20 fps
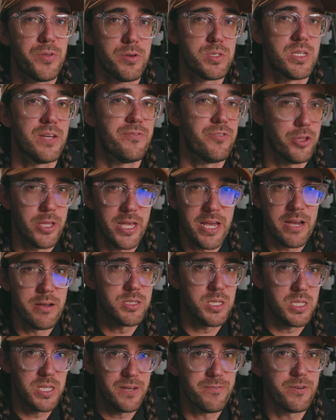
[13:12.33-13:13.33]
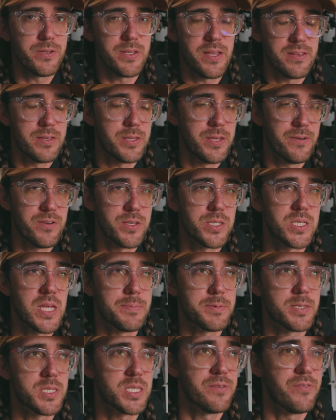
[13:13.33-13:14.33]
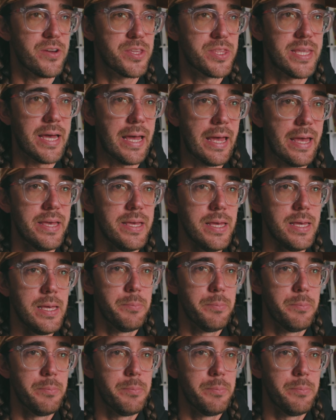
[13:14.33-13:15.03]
There's different layers and different steps and stuff like that.